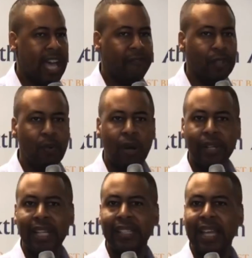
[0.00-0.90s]
Half you
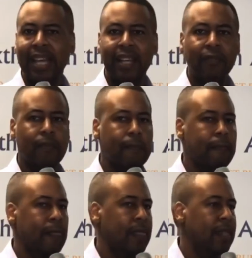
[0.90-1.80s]
won't get that.
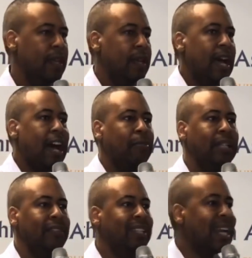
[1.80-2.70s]
I
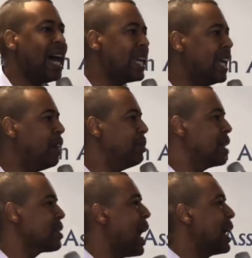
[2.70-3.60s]
believe that I am
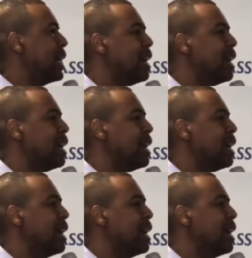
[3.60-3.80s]
because I